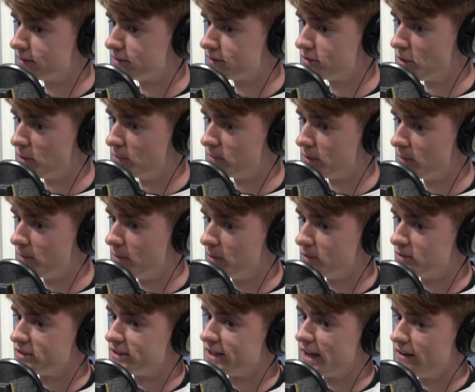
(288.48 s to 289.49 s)
stopped the
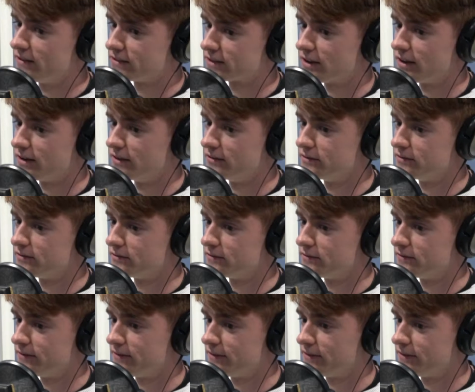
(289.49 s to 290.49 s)
most saves kind of
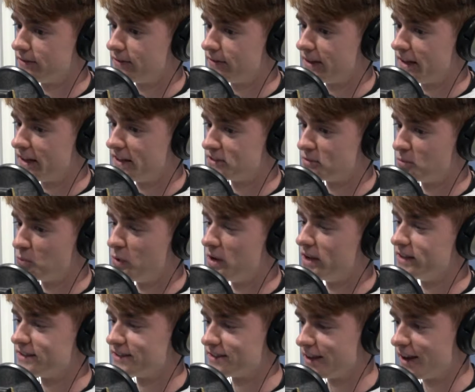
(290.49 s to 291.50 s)
is a
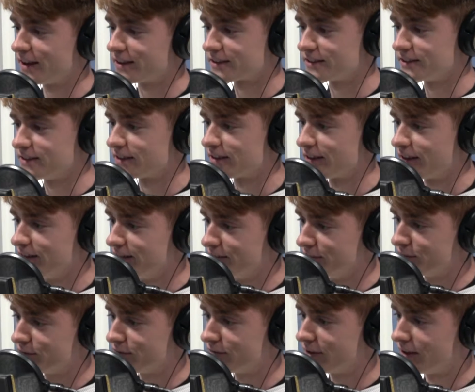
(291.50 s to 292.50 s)
weird stat, because it kind
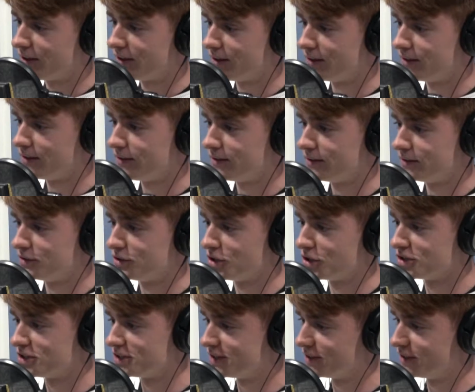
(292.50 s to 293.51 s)
of
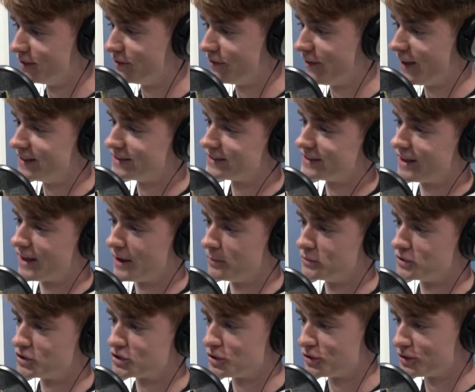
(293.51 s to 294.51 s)
judges the defence and how
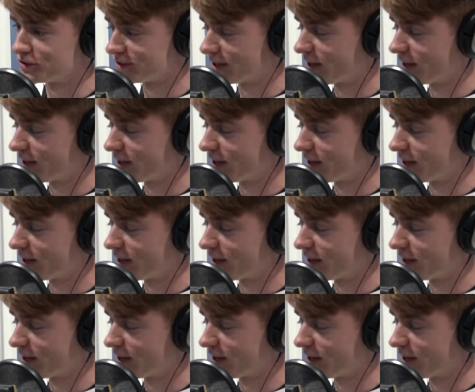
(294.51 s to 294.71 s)
much shots are